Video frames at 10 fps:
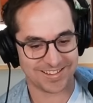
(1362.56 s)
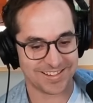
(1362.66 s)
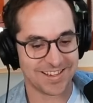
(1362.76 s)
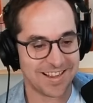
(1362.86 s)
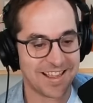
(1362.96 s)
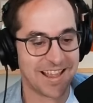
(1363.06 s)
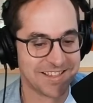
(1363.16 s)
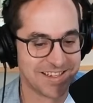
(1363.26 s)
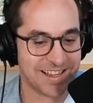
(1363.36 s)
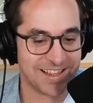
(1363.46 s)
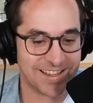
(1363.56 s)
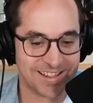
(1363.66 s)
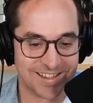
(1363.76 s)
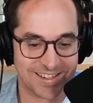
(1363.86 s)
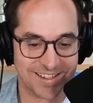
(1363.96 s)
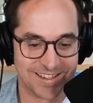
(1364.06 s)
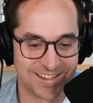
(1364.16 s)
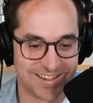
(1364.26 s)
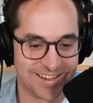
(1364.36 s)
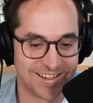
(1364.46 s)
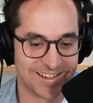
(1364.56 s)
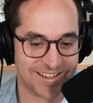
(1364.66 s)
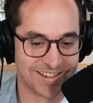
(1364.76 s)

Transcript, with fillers: Doesn't even have a, an accent. Come on.